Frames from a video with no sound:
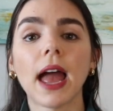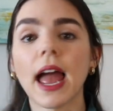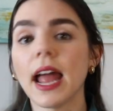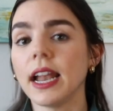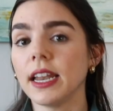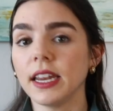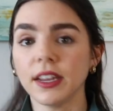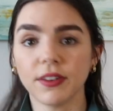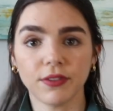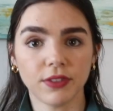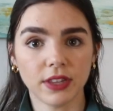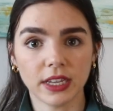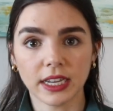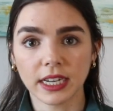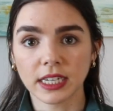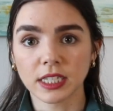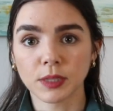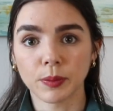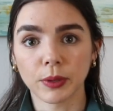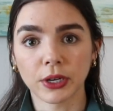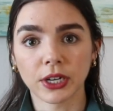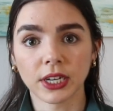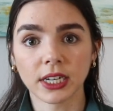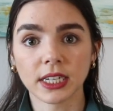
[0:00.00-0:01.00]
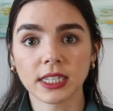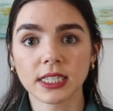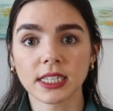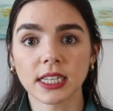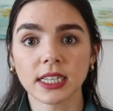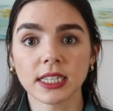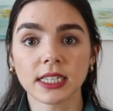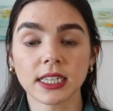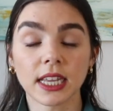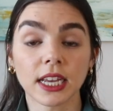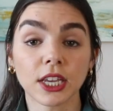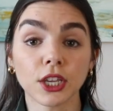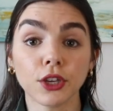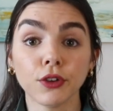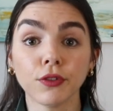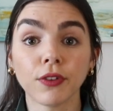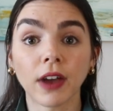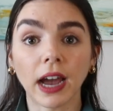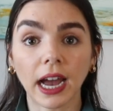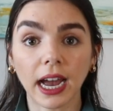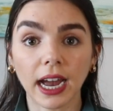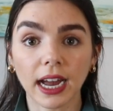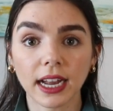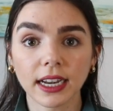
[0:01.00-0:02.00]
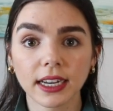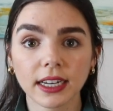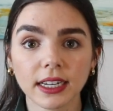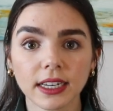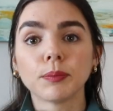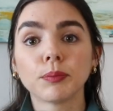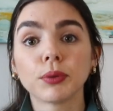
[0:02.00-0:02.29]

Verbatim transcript: any of the experiences that you've had.